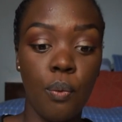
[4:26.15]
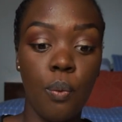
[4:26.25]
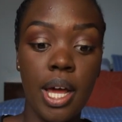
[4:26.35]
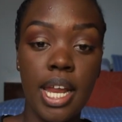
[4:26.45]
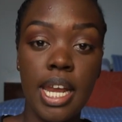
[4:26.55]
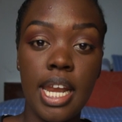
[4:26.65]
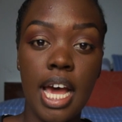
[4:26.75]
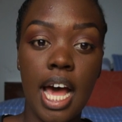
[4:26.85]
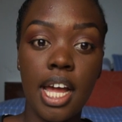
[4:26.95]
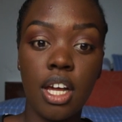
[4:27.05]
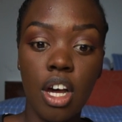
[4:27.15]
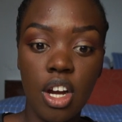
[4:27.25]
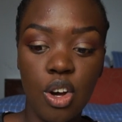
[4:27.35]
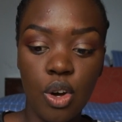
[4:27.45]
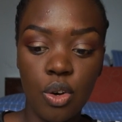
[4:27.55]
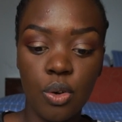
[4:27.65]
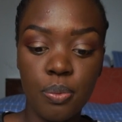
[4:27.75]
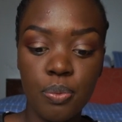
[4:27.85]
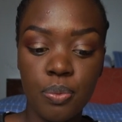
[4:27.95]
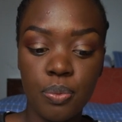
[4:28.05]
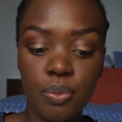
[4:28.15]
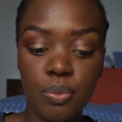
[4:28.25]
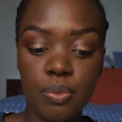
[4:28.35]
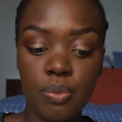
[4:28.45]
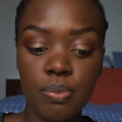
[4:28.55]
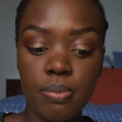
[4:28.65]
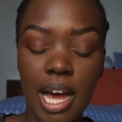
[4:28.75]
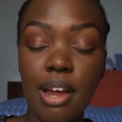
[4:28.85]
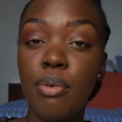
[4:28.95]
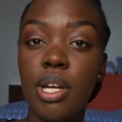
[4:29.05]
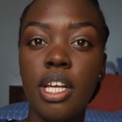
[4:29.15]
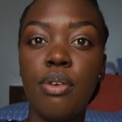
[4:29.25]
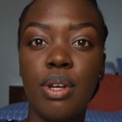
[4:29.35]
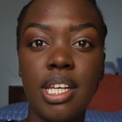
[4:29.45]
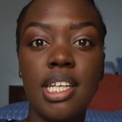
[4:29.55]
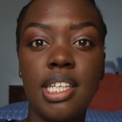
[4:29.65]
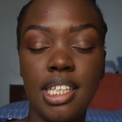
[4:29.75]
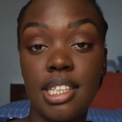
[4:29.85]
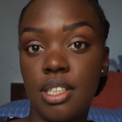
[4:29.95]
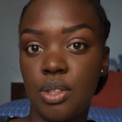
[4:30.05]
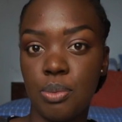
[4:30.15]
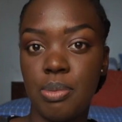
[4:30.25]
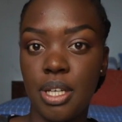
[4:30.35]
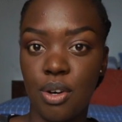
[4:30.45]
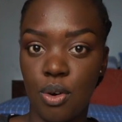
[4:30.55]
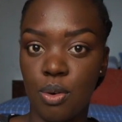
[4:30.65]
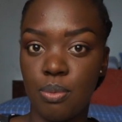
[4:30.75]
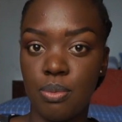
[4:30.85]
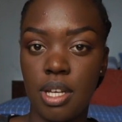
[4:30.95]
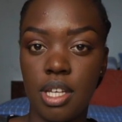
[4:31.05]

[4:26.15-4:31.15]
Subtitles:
When I got home, I really needed to be home.